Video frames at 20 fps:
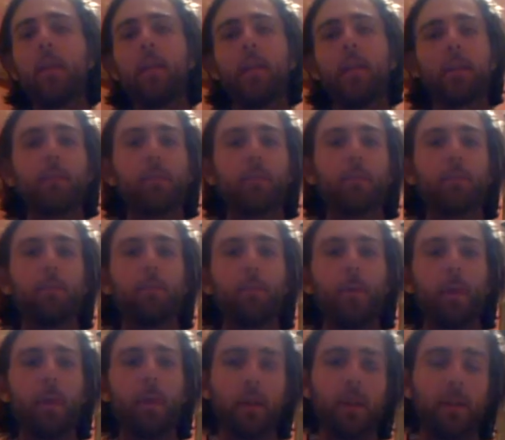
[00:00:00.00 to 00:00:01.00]
That's
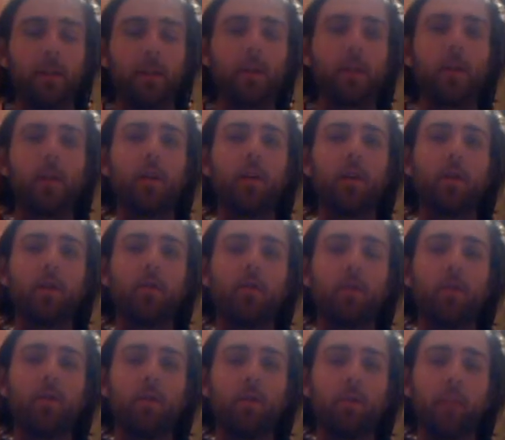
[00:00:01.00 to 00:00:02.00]
because you're
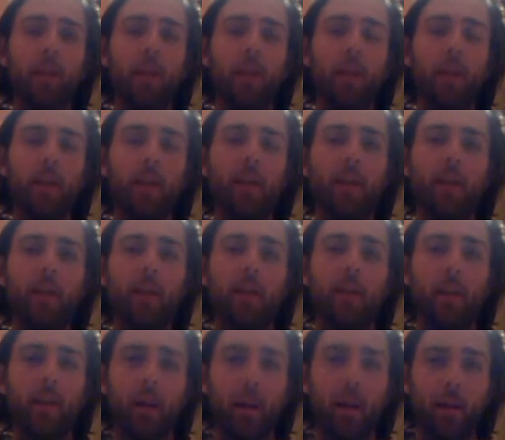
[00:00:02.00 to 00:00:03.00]
illuminating
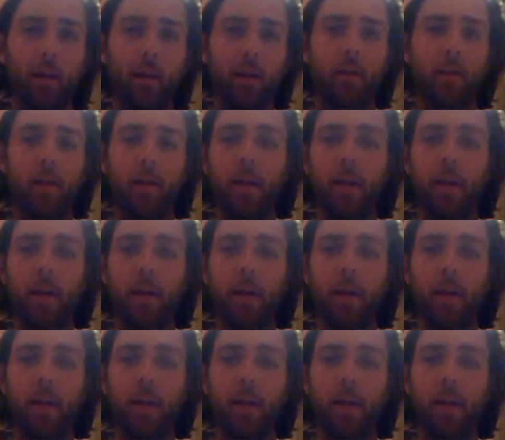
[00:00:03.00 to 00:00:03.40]
the air.